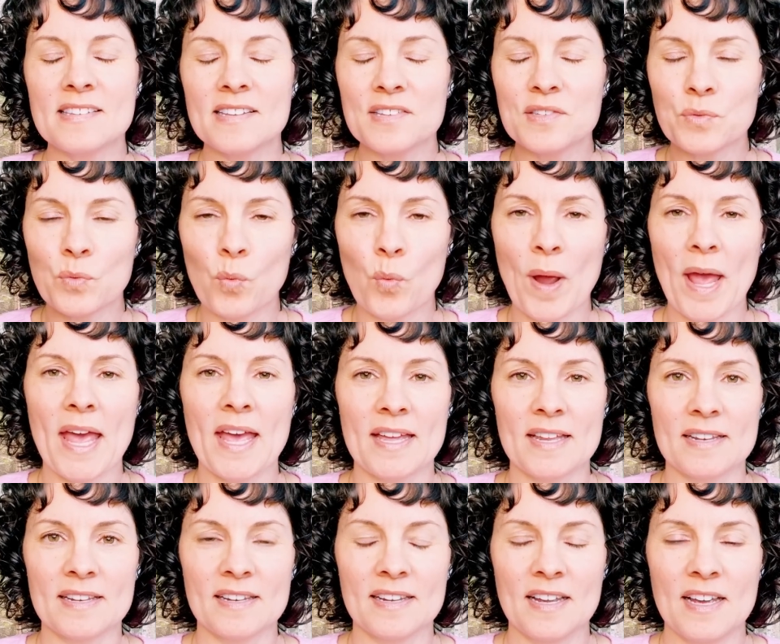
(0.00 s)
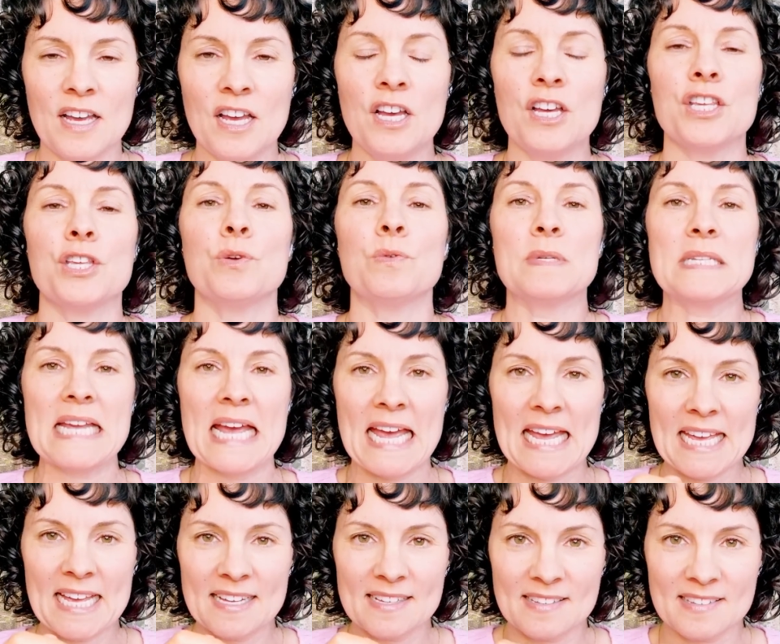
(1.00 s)
is when you
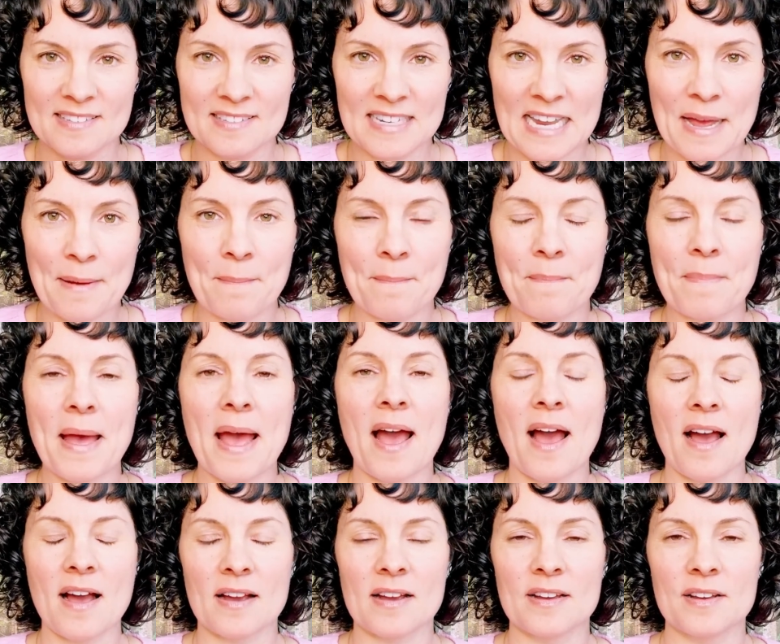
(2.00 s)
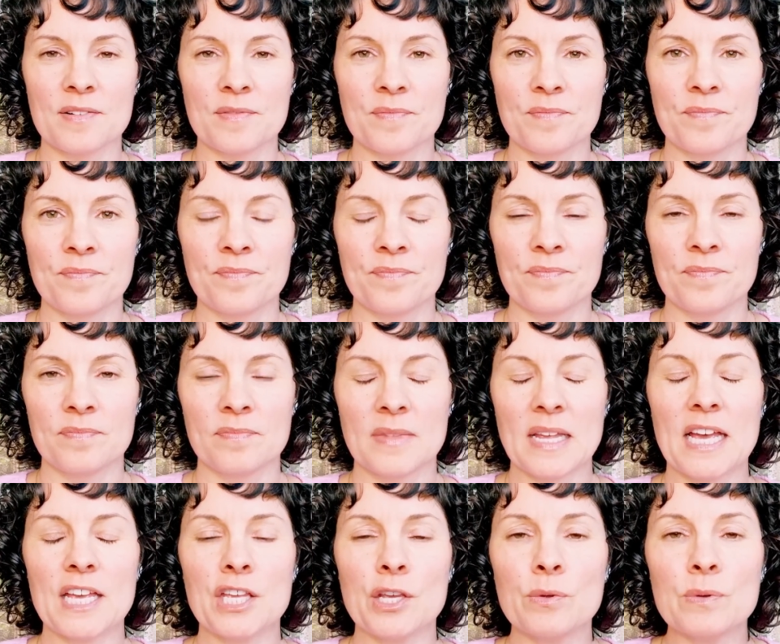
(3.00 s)
take a step back
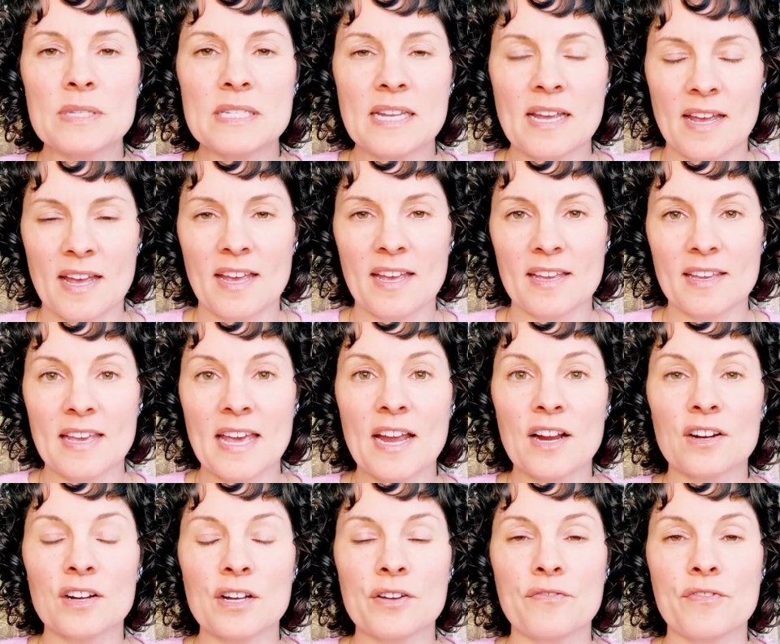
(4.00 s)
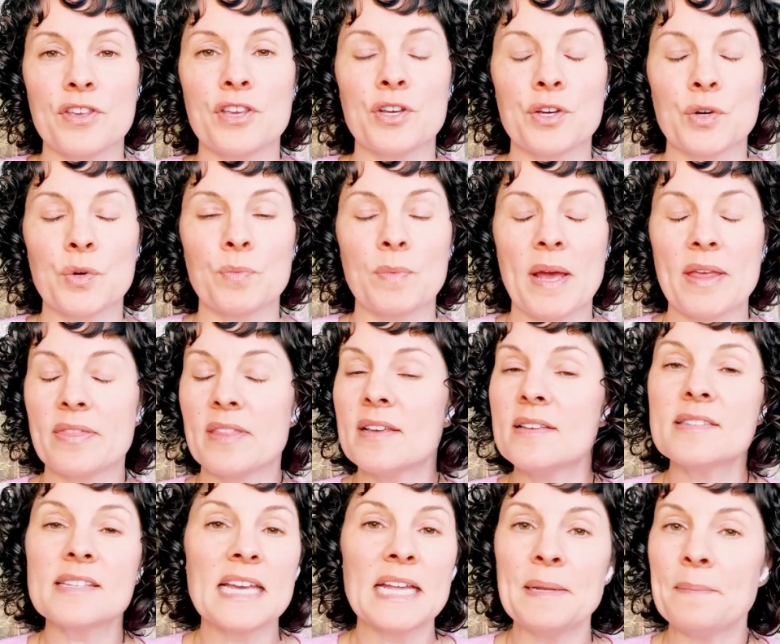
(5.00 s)
and you take care of you. And
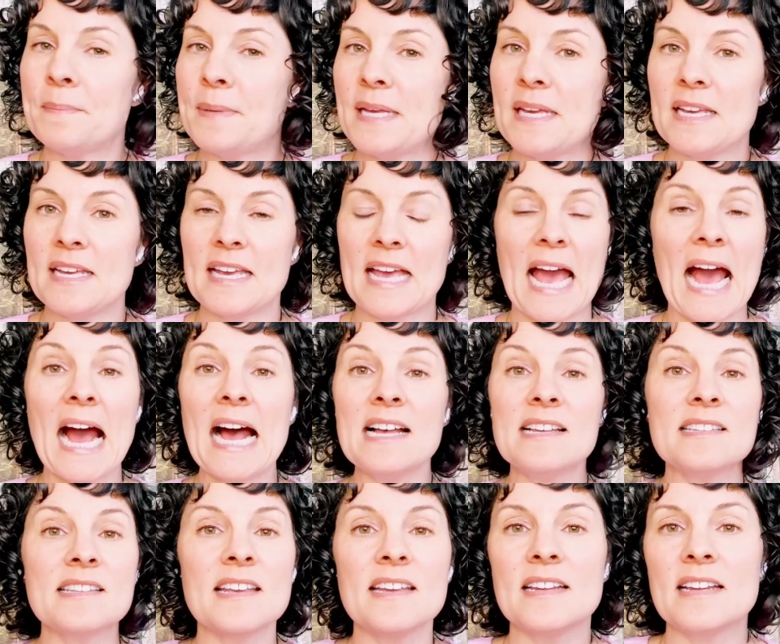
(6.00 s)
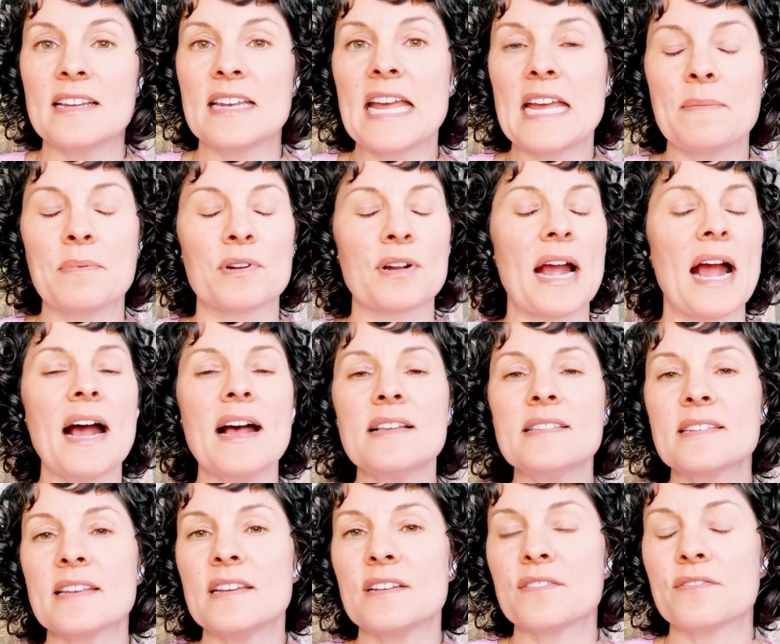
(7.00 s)
this can be asking a neighbor,
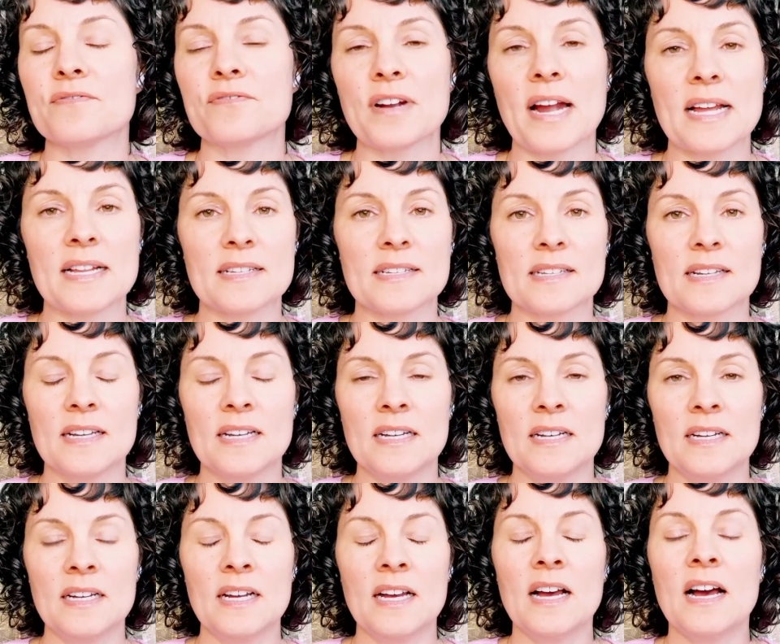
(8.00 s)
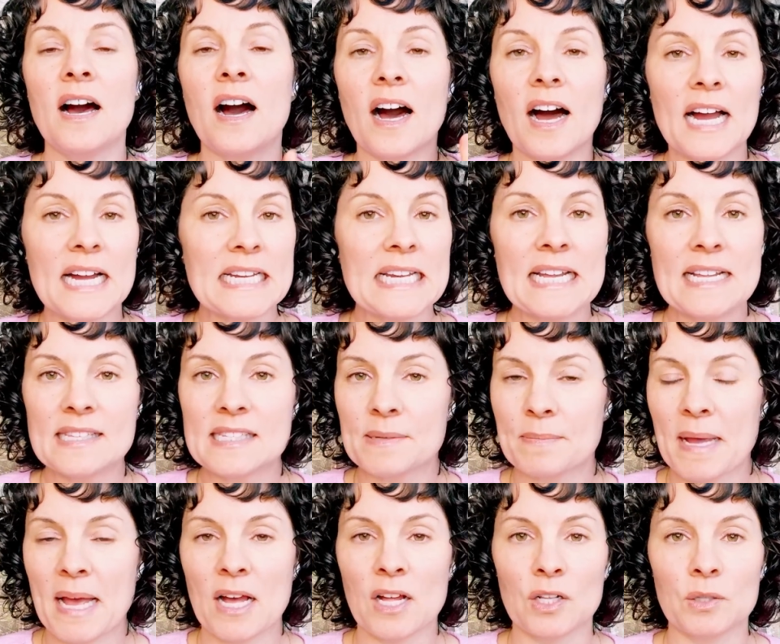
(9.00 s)
asking a friend, I need some
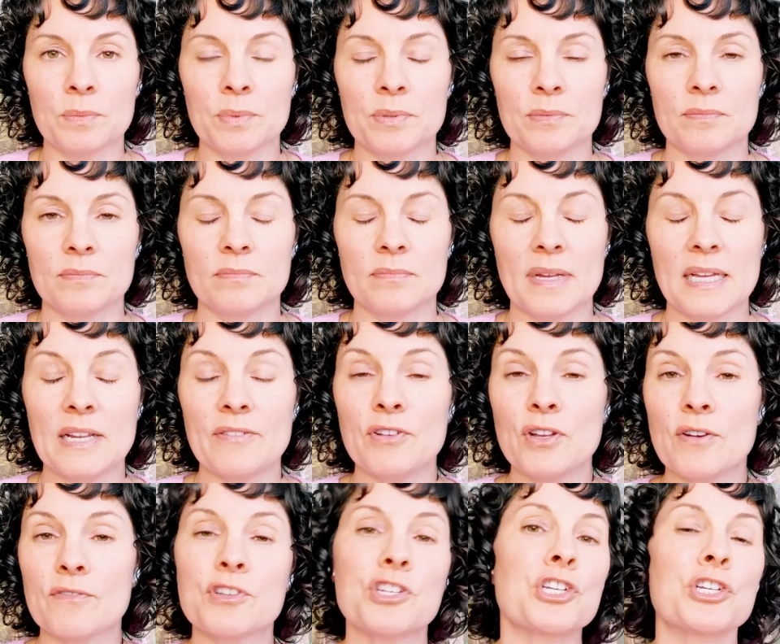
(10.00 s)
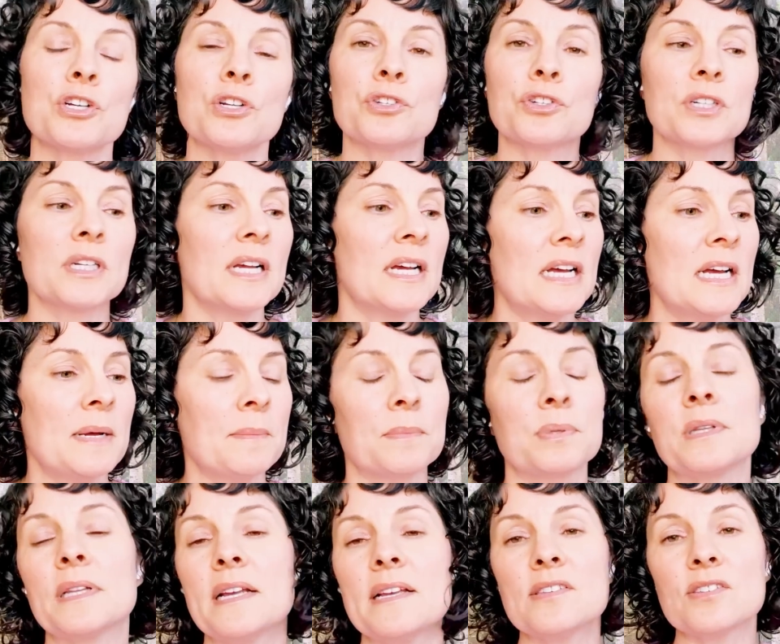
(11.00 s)
help. And if you have children,
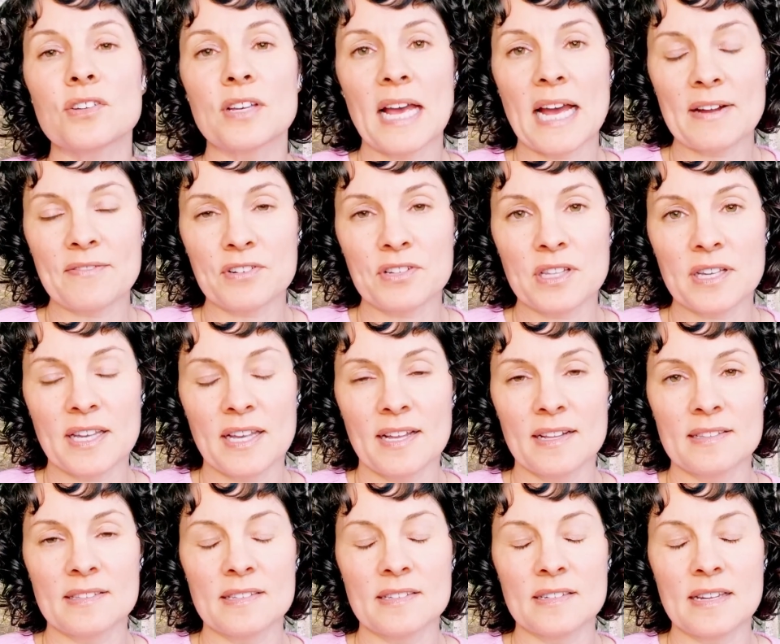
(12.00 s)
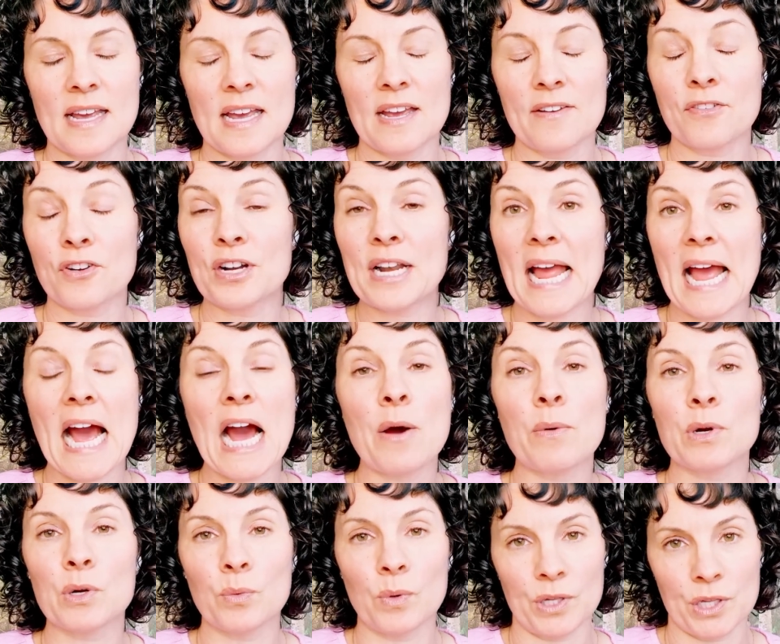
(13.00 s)
please look after the kids today for an
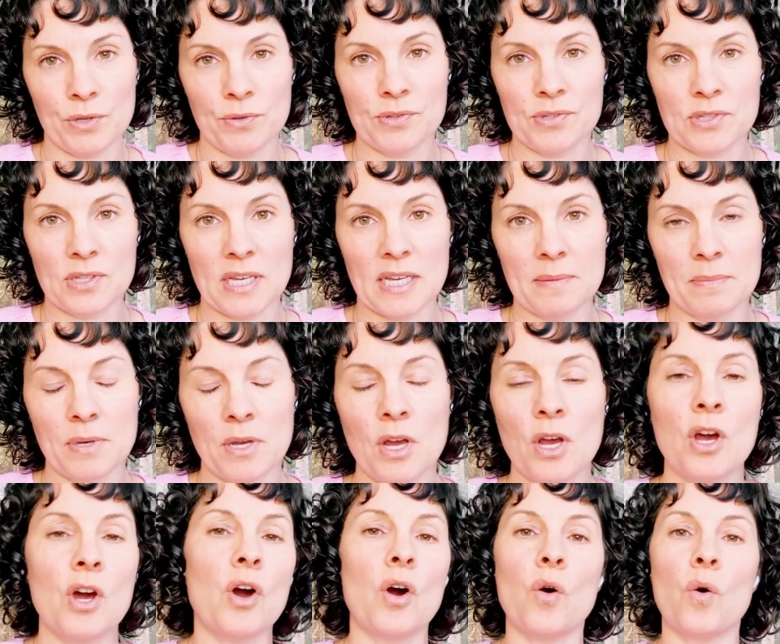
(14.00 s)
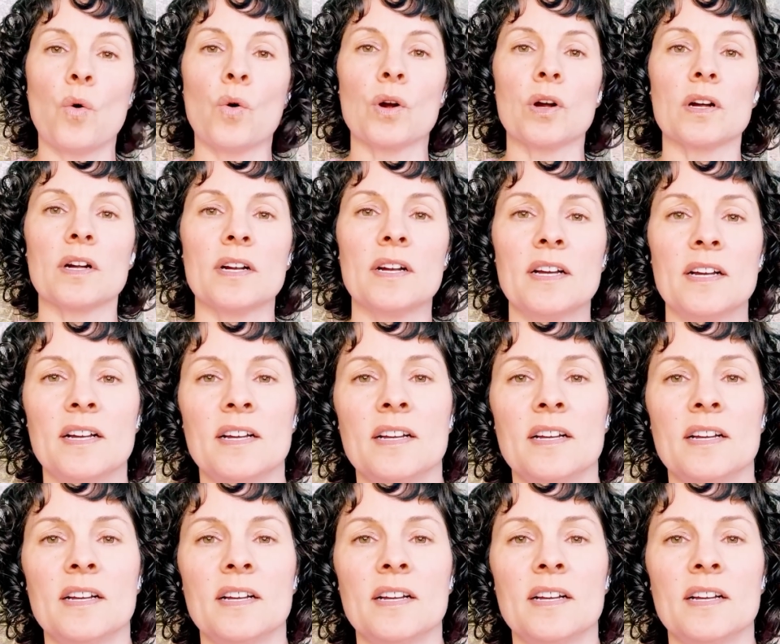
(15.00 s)
hour while you sleep. Or